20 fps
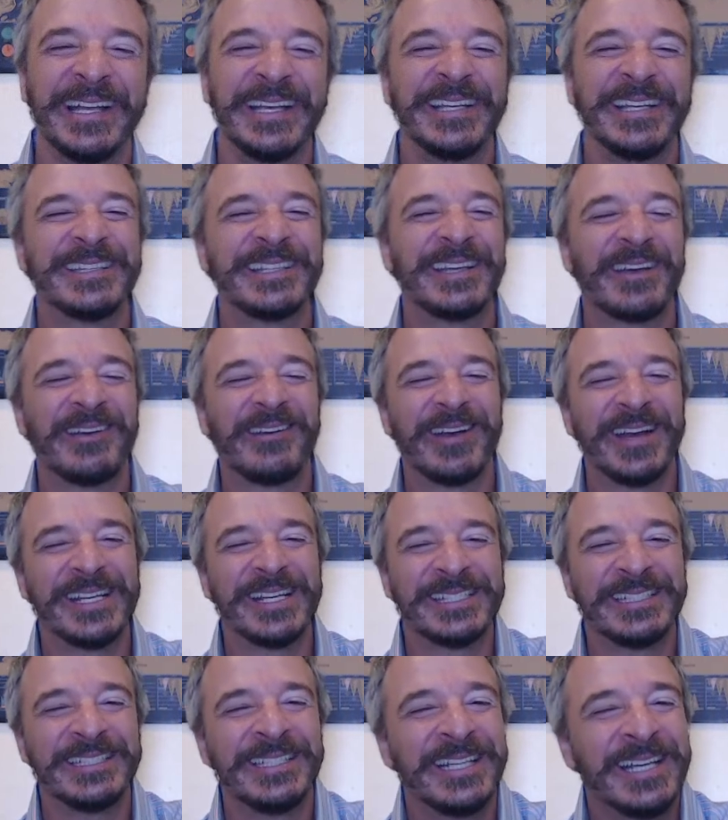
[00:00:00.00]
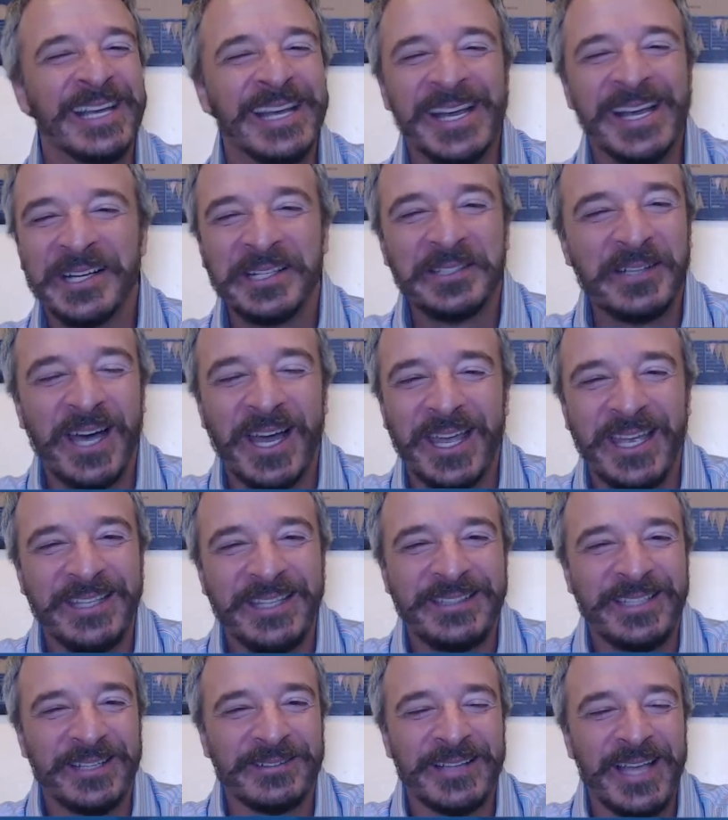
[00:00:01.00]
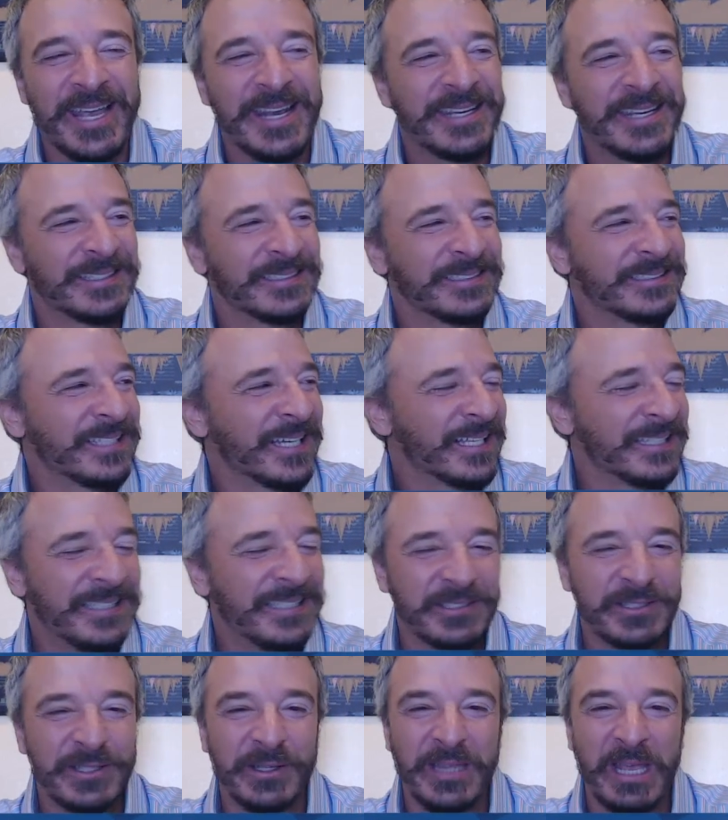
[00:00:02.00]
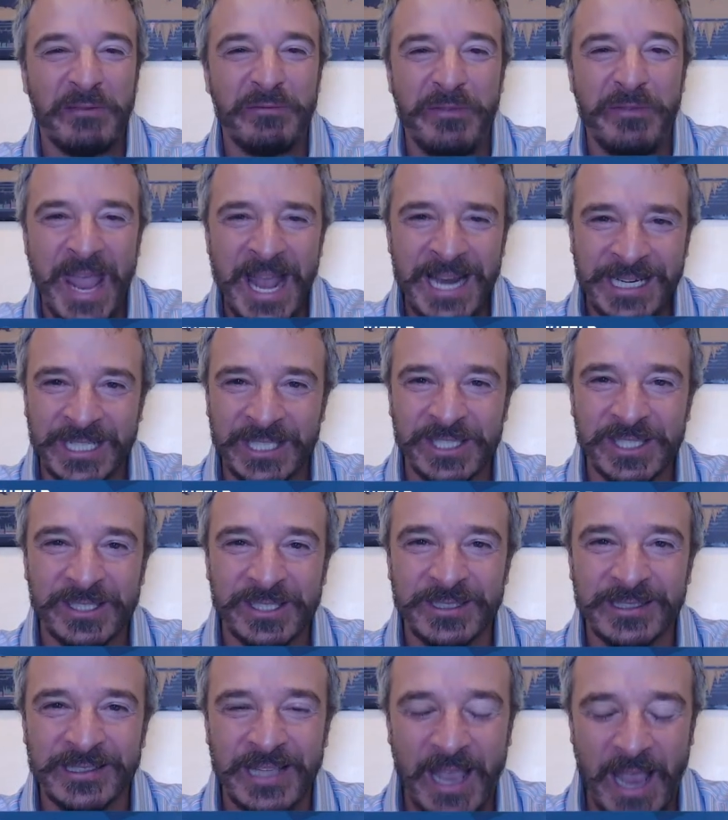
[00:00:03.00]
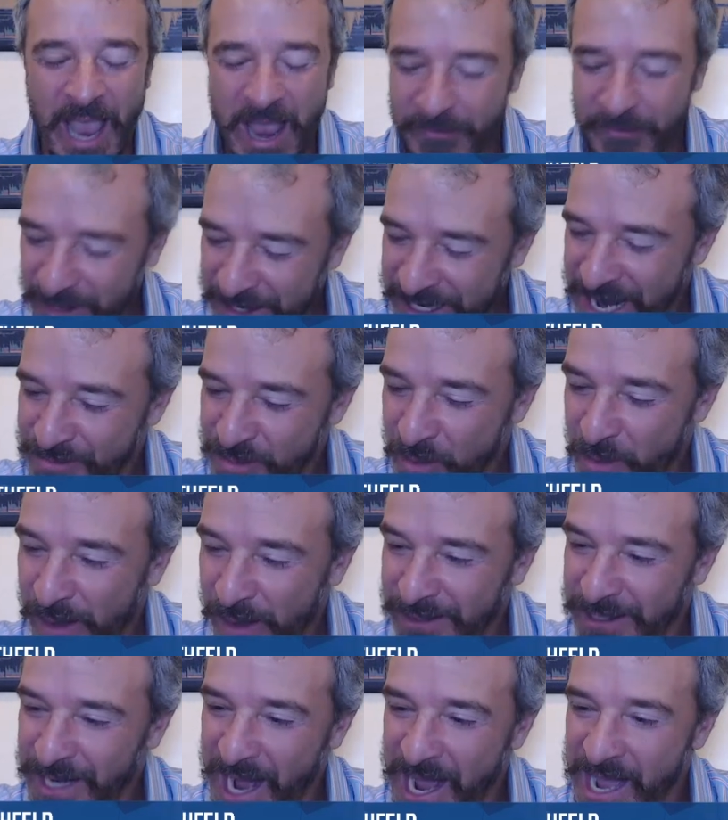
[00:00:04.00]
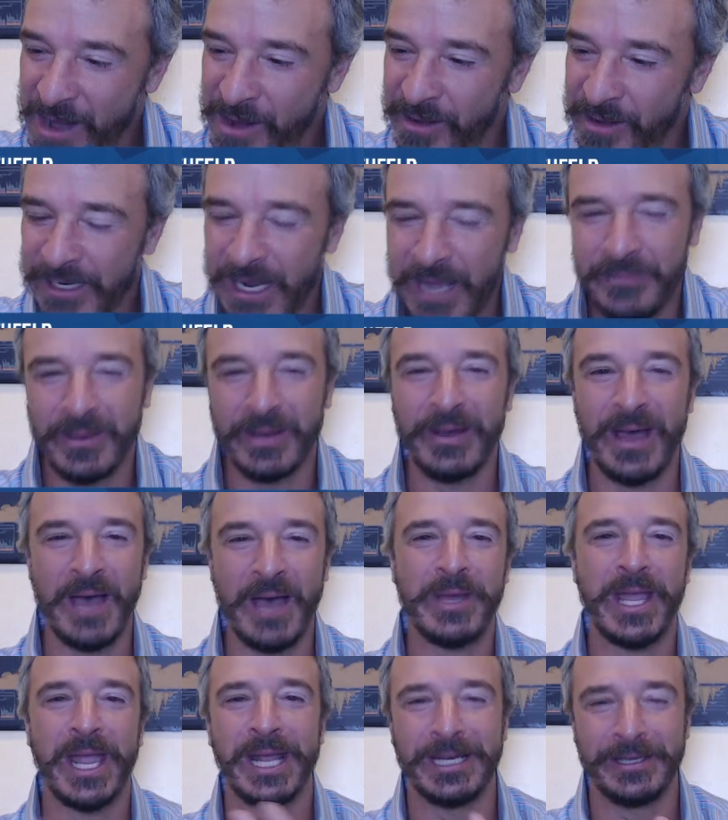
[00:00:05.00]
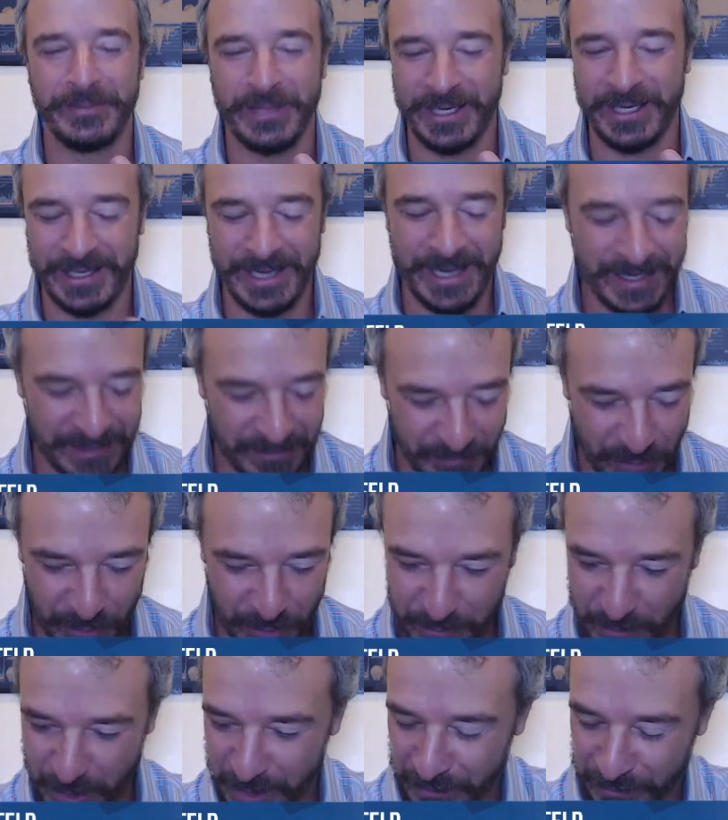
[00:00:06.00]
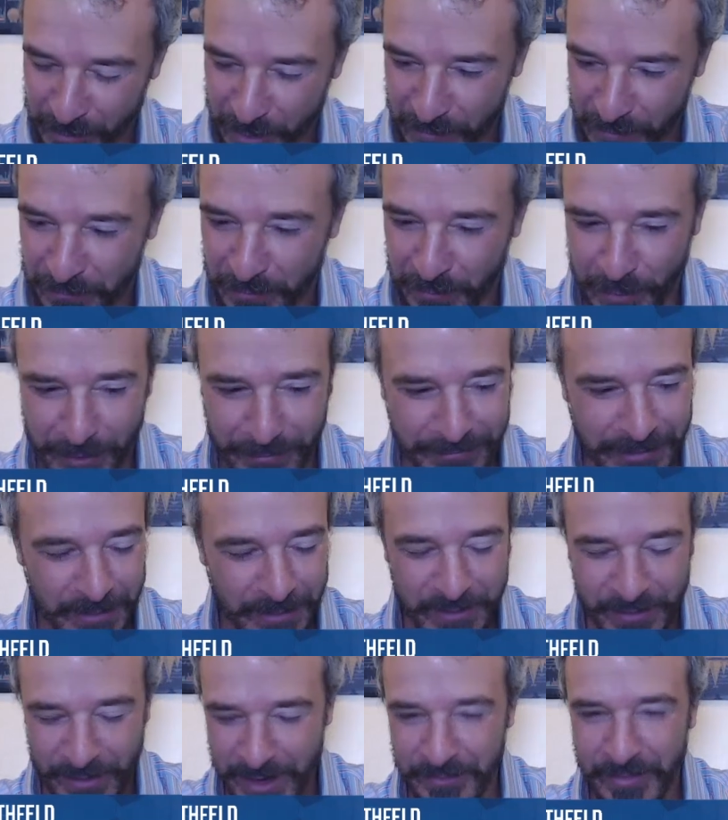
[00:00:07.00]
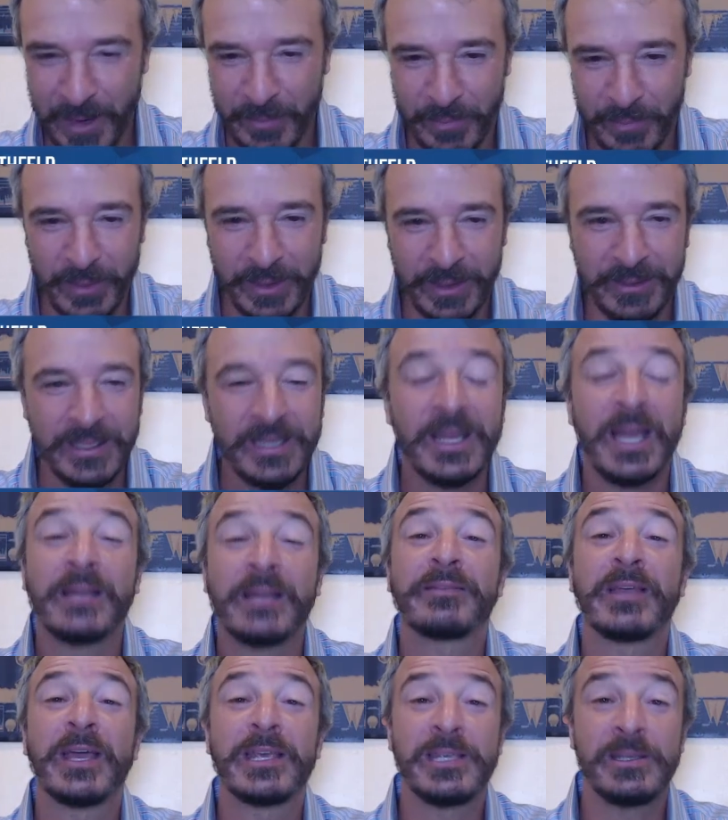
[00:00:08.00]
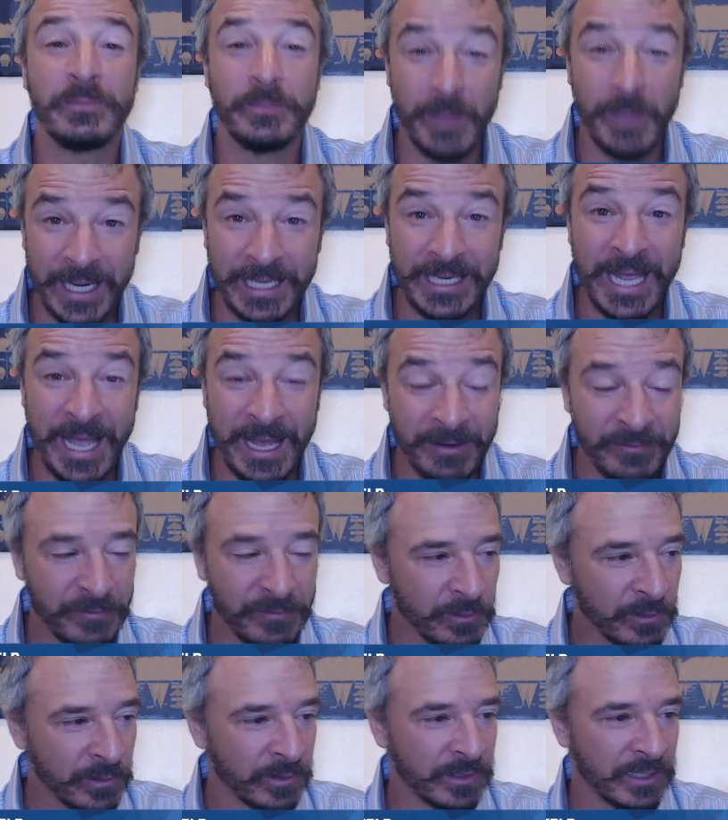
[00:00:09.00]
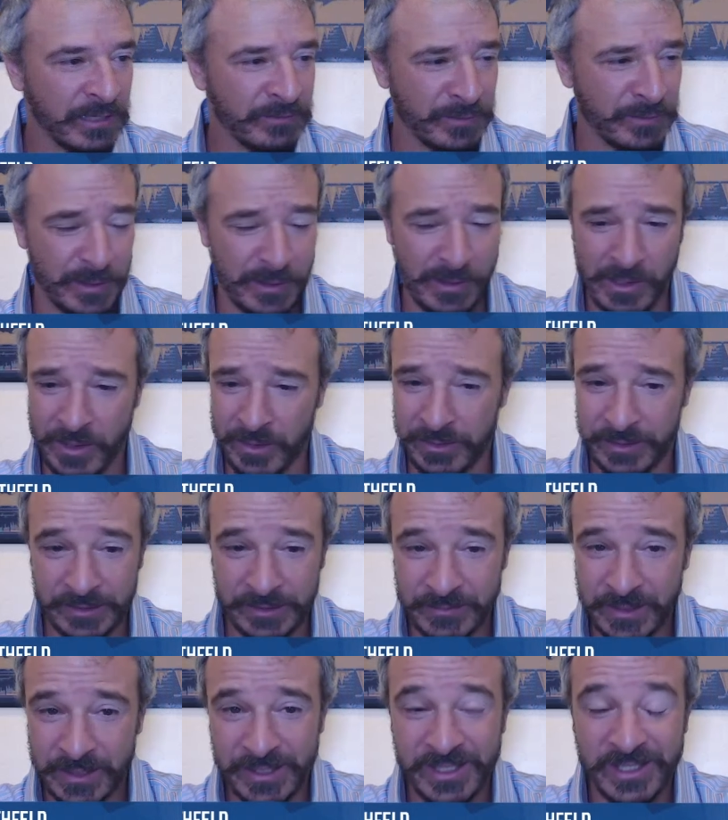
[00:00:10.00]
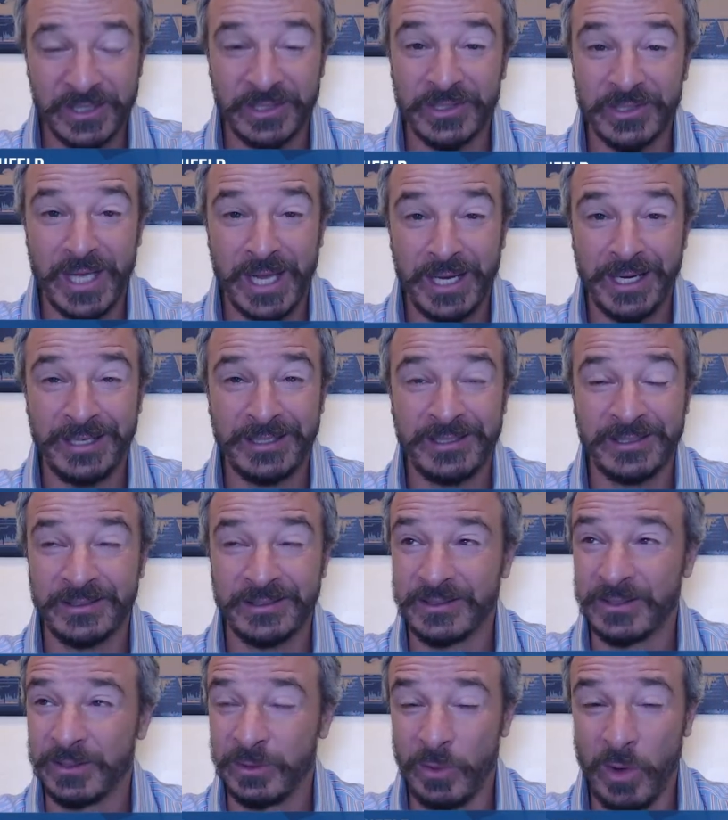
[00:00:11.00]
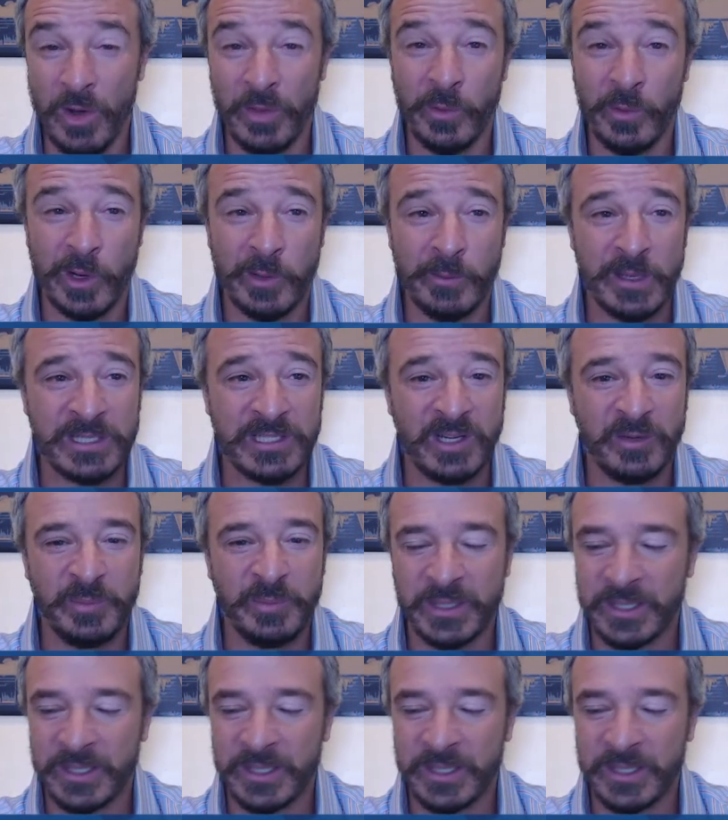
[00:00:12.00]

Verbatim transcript: Isn't that crazy? They're like, they vanish. Like every time I'm on an aisle, and I'm a handyman, guys. I've owned my own home for a long time, so I'm pretty, and thank you, my dad, for giving me all the skills I need to do all the work myself.